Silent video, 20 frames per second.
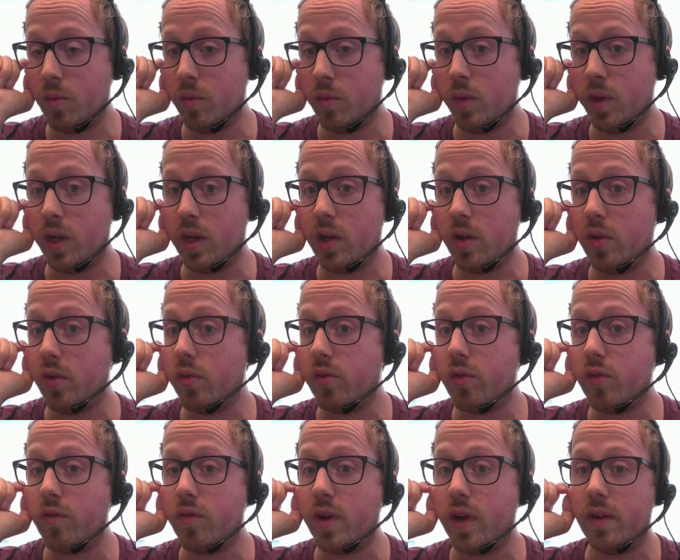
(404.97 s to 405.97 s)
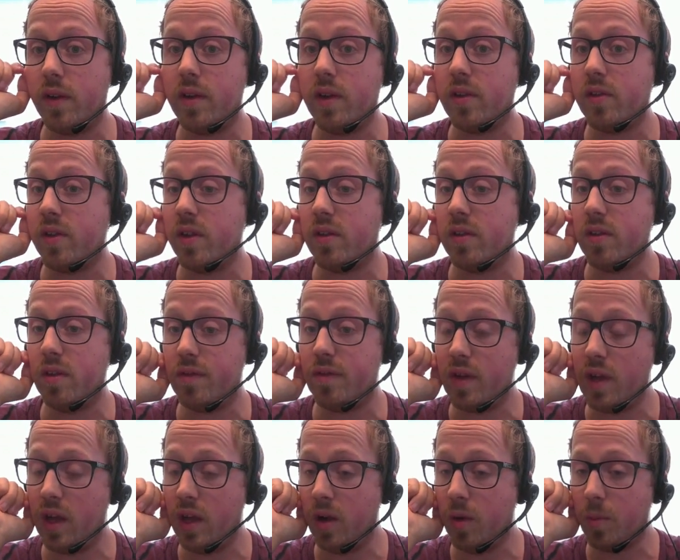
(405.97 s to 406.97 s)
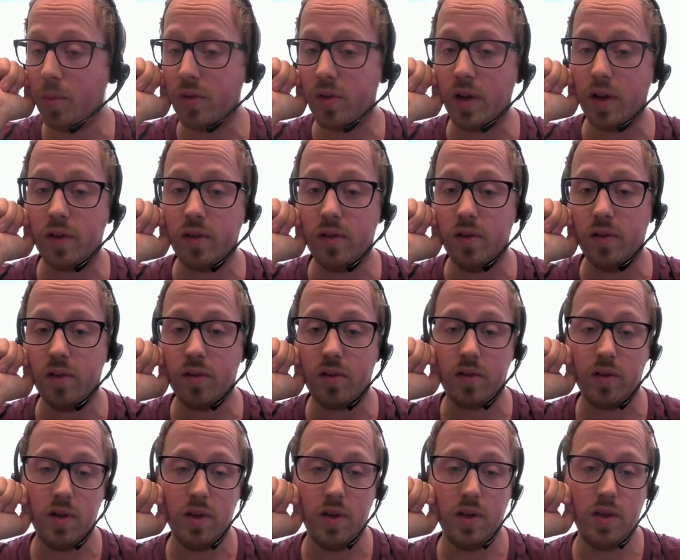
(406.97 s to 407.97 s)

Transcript: but where you can also find extensive help sections.